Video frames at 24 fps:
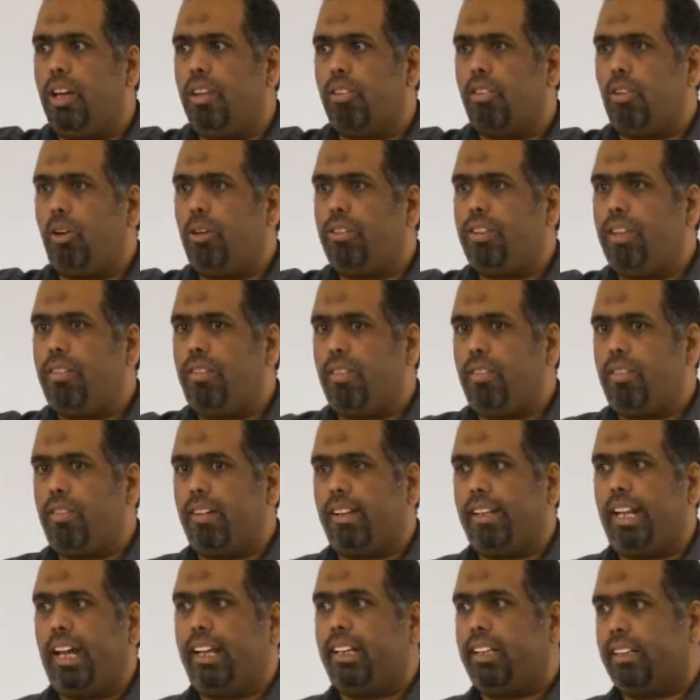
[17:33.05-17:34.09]
So this is
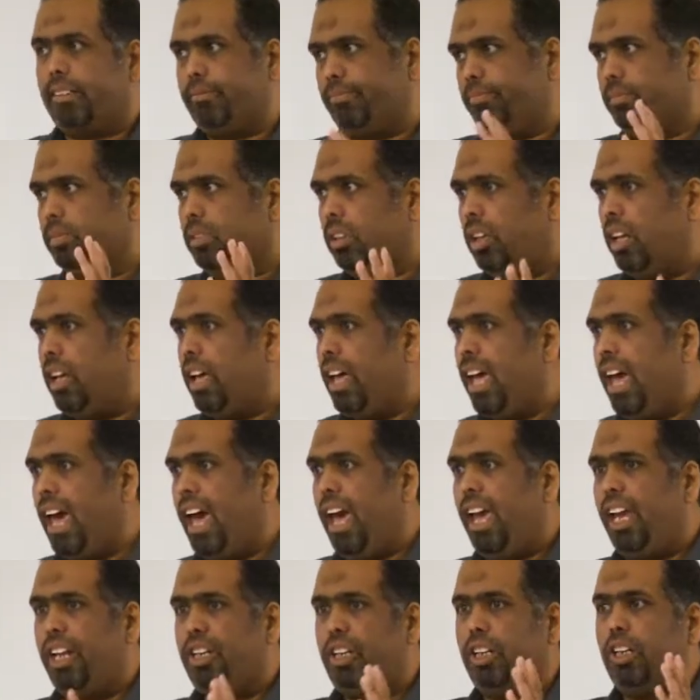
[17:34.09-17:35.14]
like
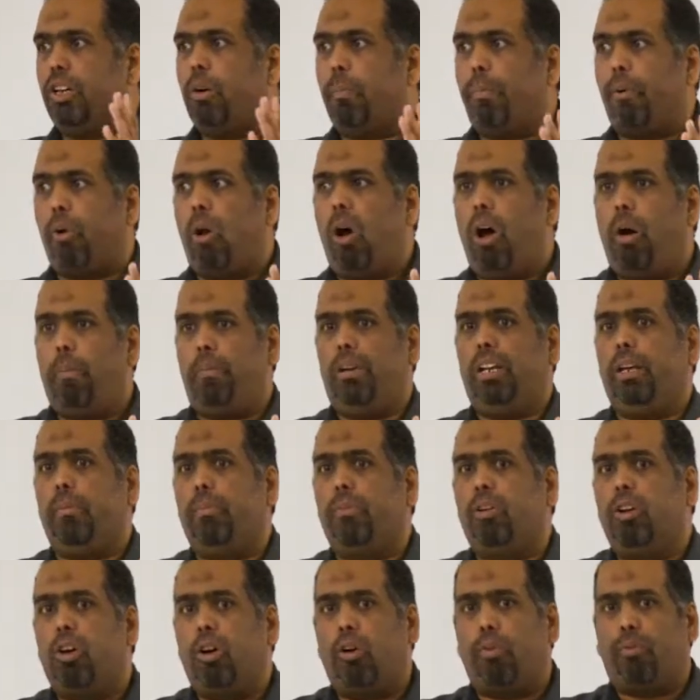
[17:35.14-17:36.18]
a heading
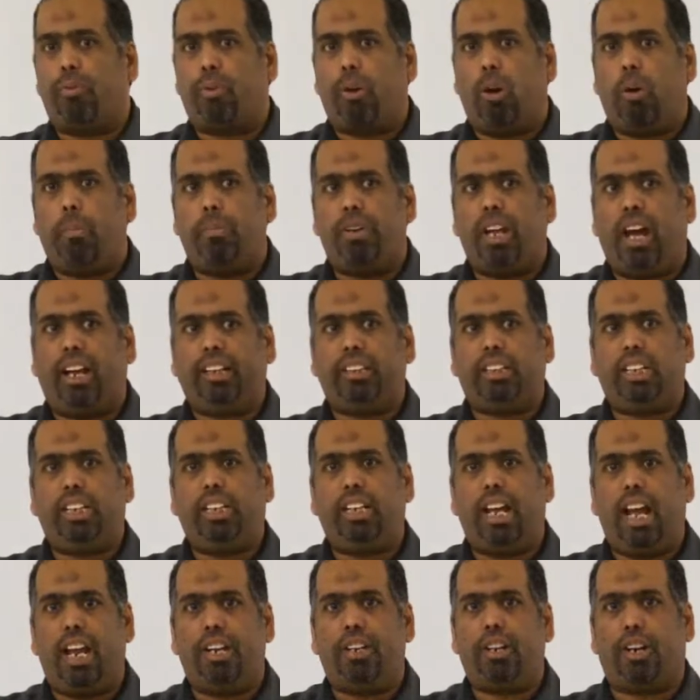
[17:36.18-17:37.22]
problem. From
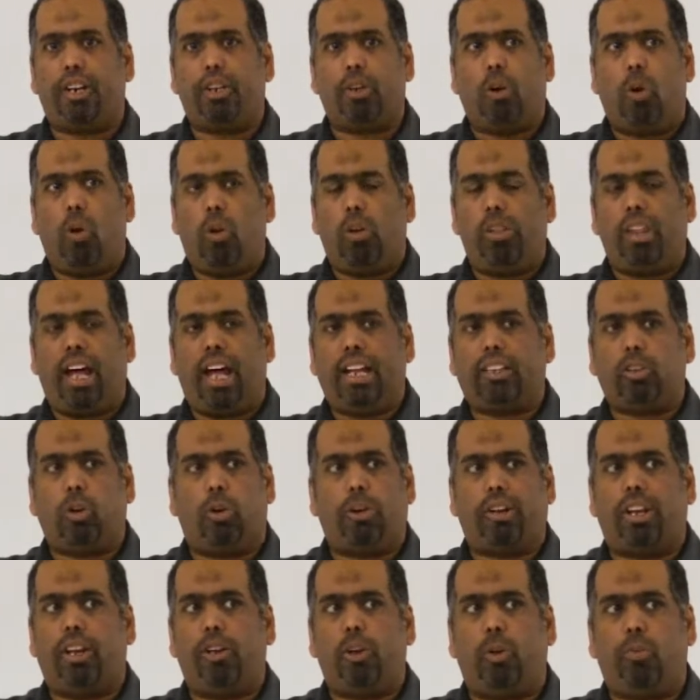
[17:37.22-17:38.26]
1900, all that
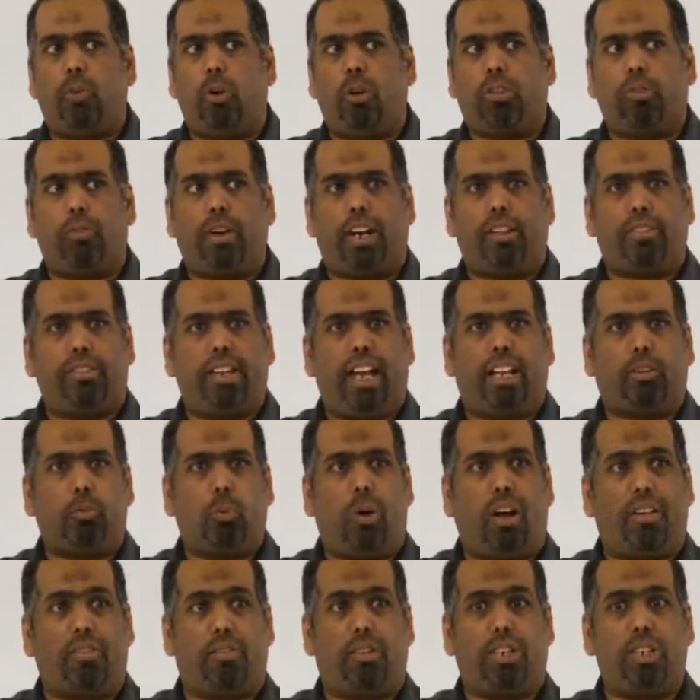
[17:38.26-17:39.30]
organophosphorus that
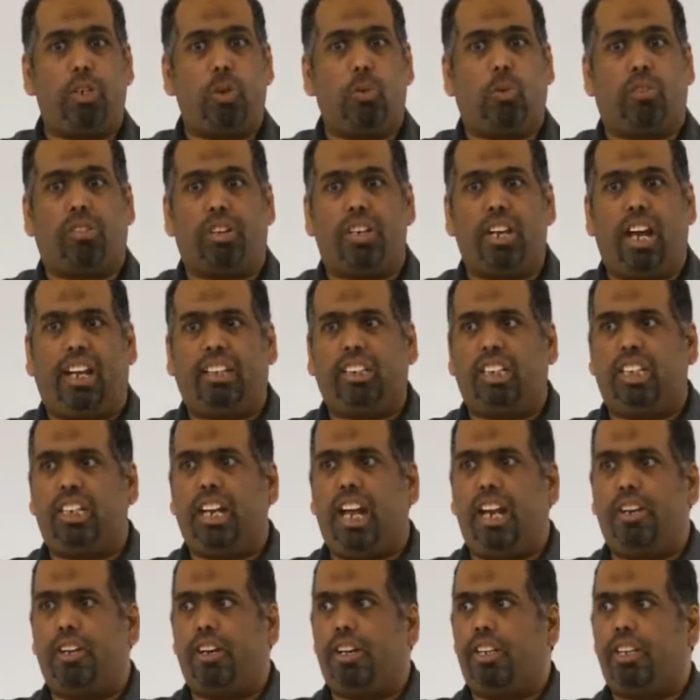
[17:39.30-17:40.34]
was used in
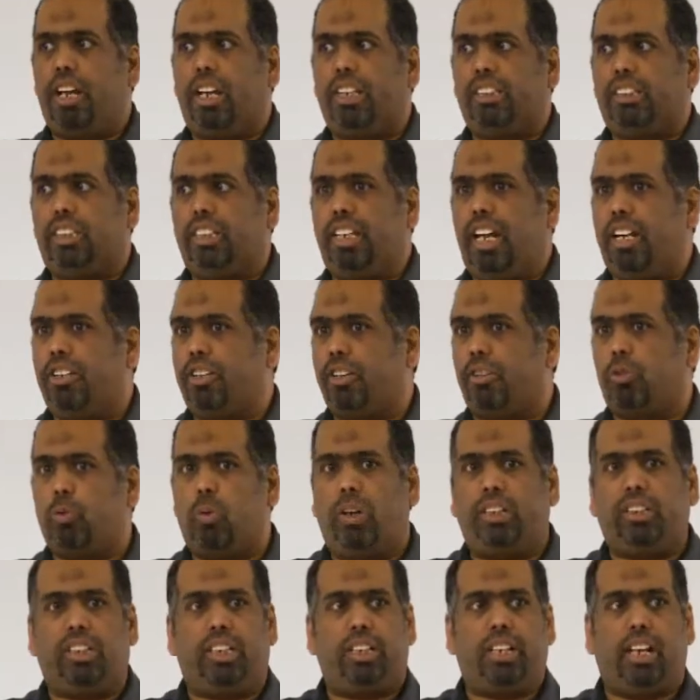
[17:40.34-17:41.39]
1900,
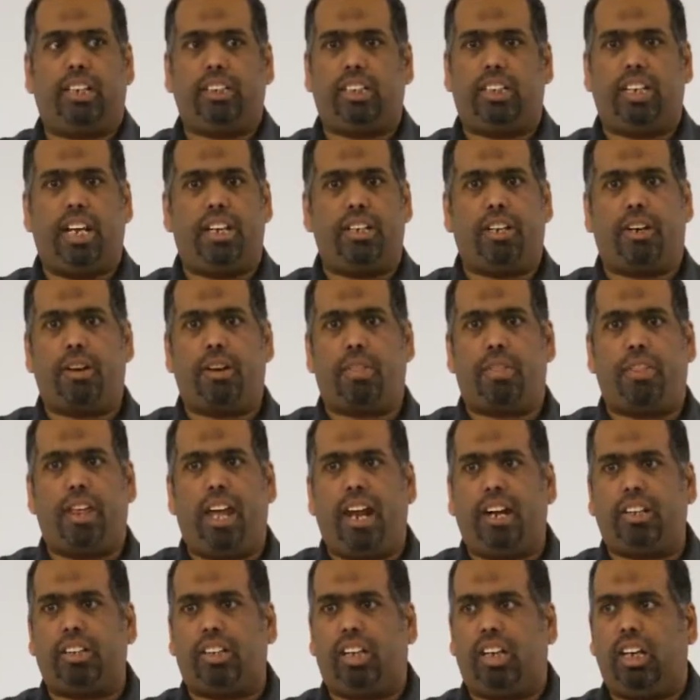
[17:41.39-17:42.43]
1920,
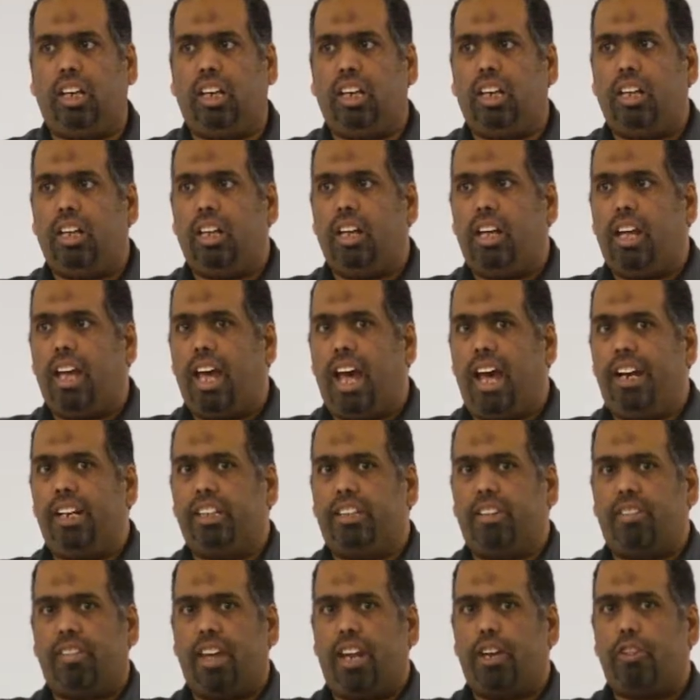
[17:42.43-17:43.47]
1930, and
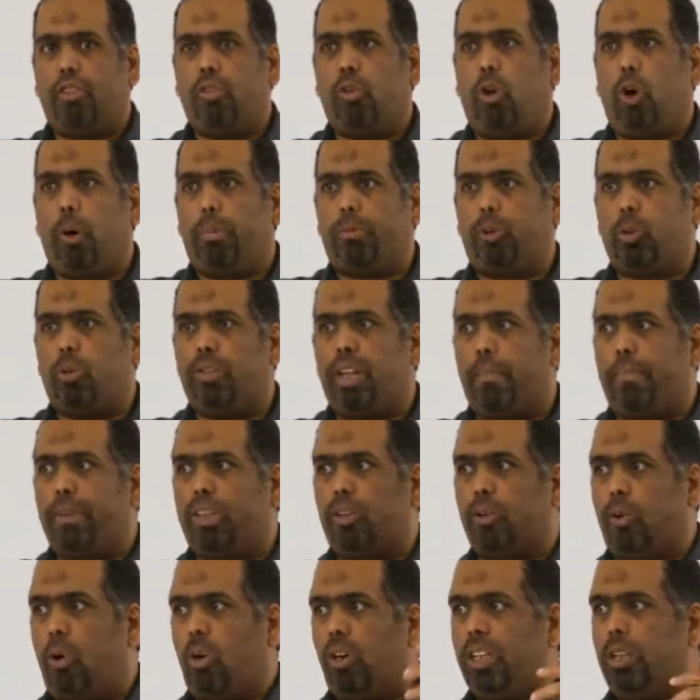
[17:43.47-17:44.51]
it is adsorbed to the
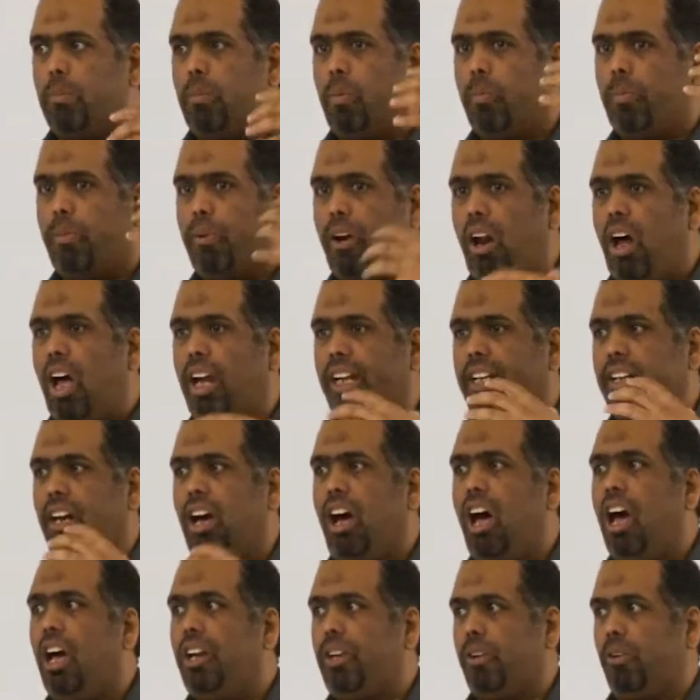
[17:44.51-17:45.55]
petroleum brine
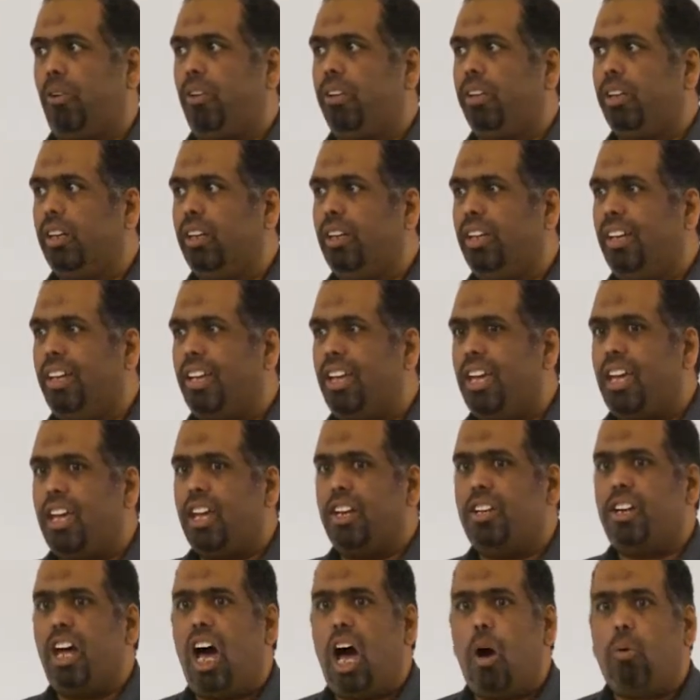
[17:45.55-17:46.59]
iron,
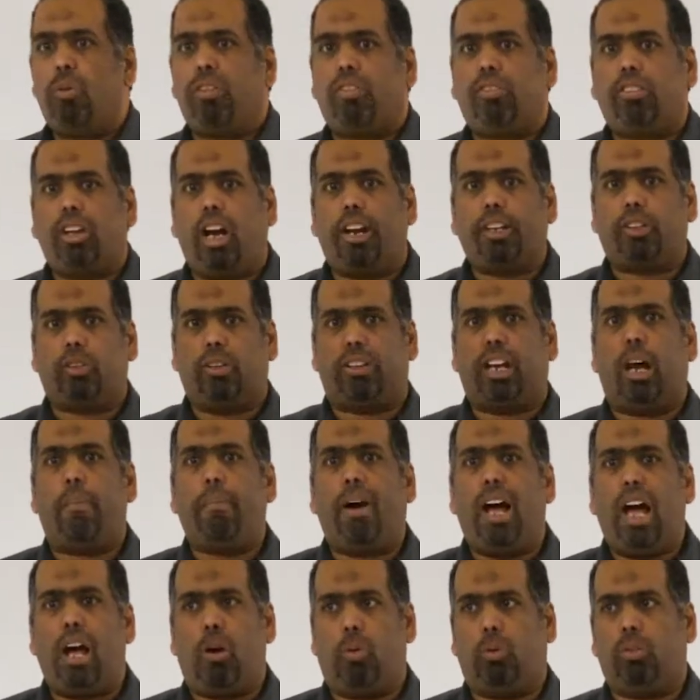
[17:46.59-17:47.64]
now start to come
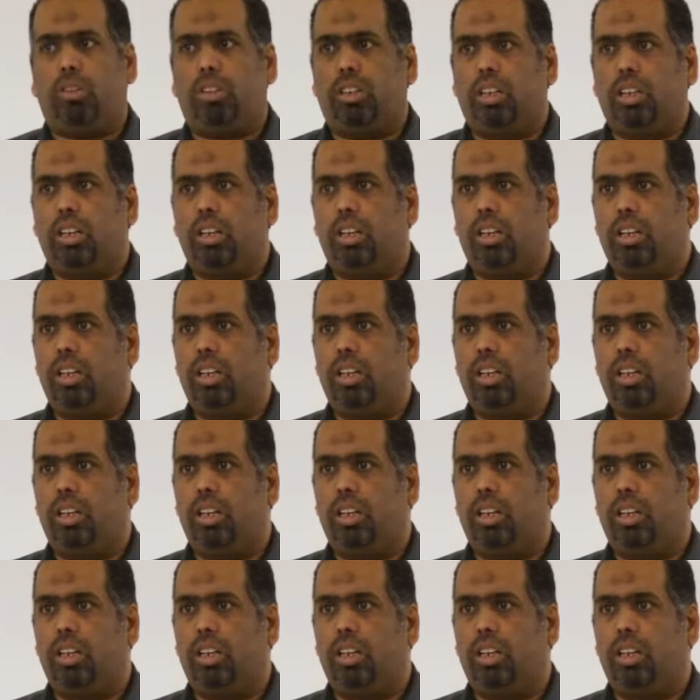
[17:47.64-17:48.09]
out.